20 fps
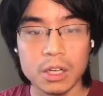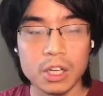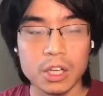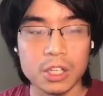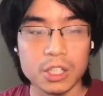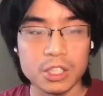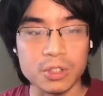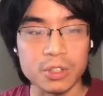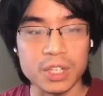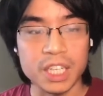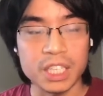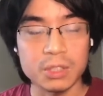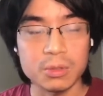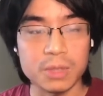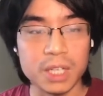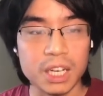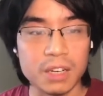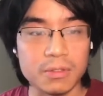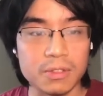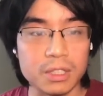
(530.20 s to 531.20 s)
So next we
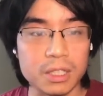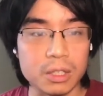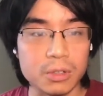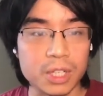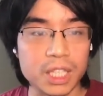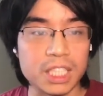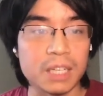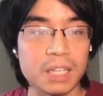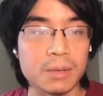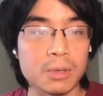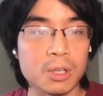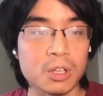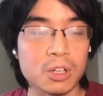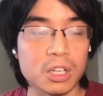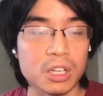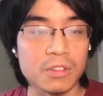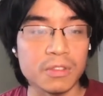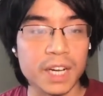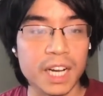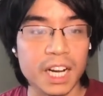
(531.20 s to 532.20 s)
have a quick demo
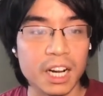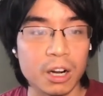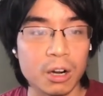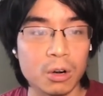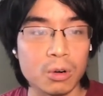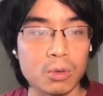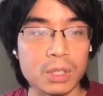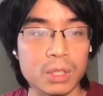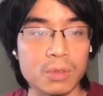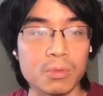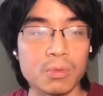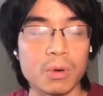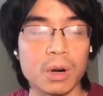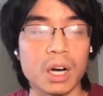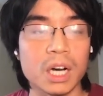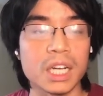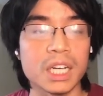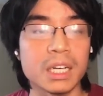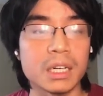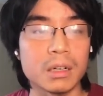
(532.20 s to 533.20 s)
of how we
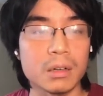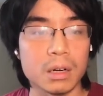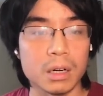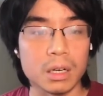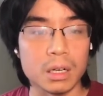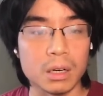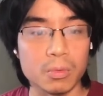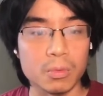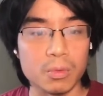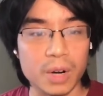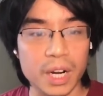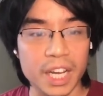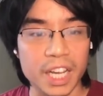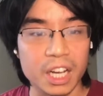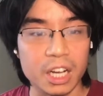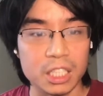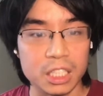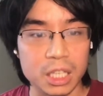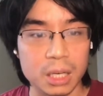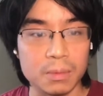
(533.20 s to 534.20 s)
run Ray
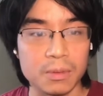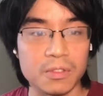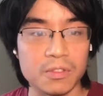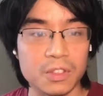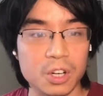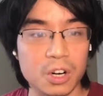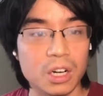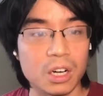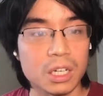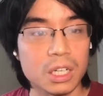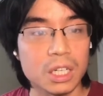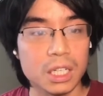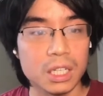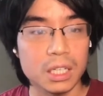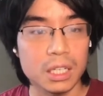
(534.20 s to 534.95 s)
on top of Yarn.